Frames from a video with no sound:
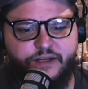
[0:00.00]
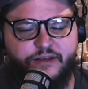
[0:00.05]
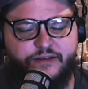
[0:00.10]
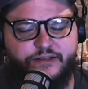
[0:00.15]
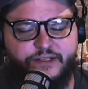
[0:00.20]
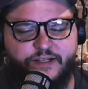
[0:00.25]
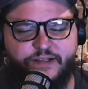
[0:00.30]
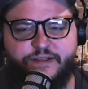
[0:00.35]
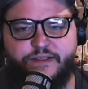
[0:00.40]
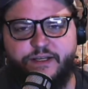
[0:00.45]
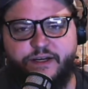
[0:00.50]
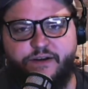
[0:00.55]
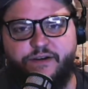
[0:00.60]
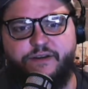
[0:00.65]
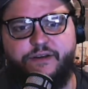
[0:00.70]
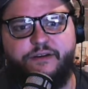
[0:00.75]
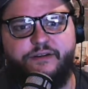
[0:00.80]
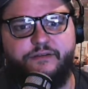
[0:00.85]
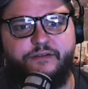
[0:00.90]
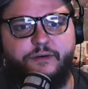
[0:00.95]

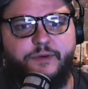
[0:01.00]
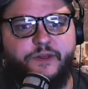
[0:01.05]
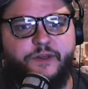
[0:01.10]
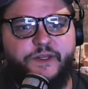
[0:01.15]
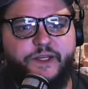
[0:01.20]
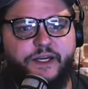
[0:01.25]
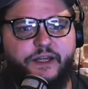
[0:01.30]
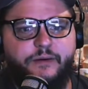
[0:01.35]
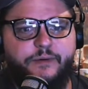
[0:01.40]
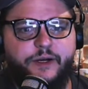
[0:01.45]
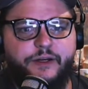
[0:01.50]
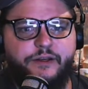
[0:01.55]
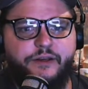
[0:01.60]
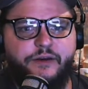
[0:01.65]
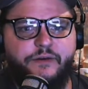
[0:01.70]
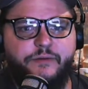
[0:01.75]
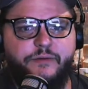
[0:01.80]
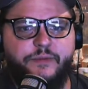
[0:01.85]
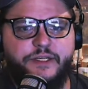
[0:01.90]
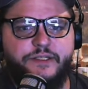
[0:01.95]
Sincerely. I've been thinking about
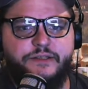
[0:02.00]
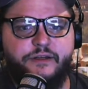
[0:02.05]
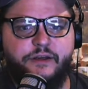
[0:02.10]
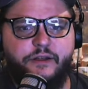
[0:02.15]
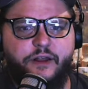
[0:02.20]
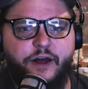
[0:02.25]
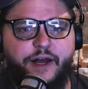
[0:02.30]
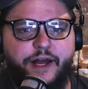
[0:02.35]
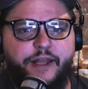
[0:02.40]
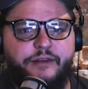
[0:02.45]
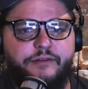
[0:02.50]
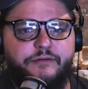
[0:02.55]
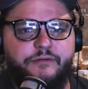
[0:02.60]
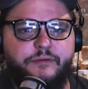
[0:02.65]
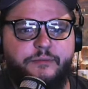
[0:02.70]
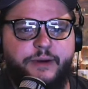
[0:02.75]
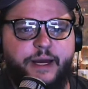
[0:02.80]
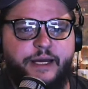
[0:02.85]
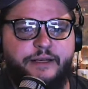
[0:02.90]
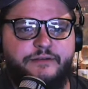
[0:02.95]
you and Misty a lot
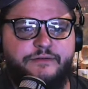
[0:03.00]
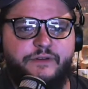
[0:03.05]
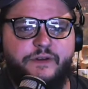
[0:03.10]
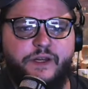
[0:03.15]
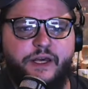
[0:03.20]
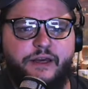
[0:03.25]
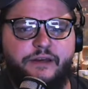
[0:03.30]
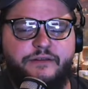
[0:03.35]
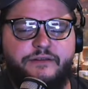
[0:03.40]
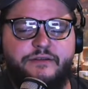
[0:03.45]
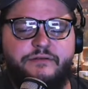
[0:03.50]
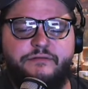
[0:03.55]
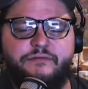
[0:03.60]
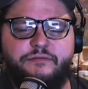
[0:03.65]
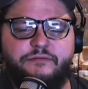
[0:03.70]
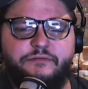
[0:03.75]
the past few days.